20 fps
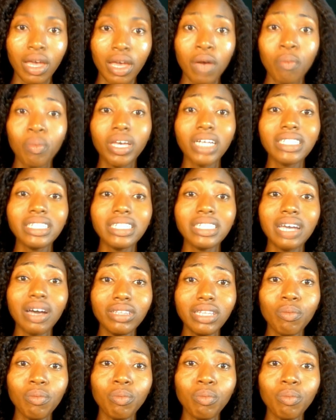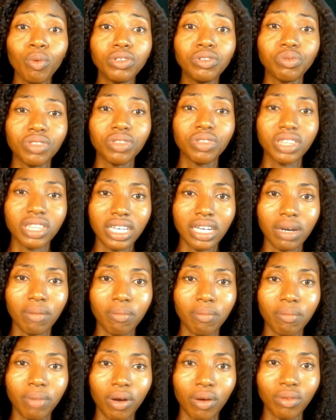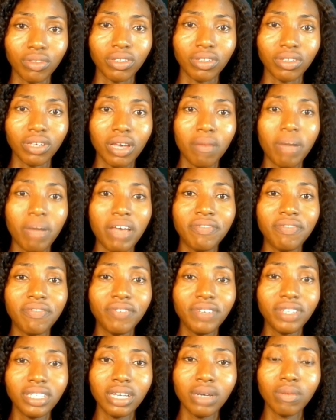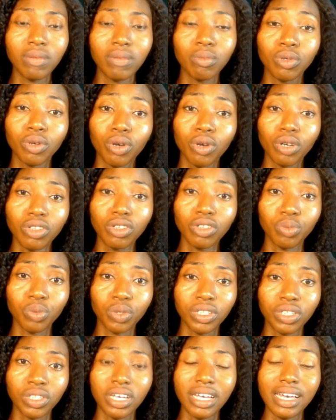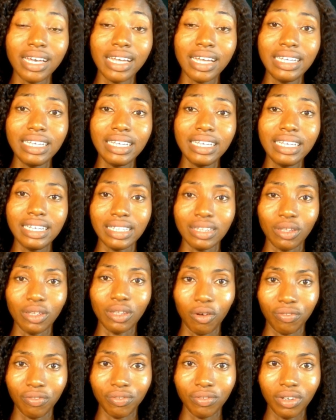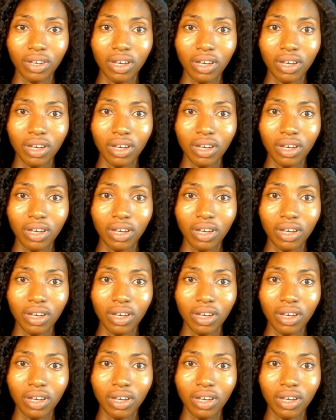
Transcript: We can tell them what to think about by feeding them with God's word early enough.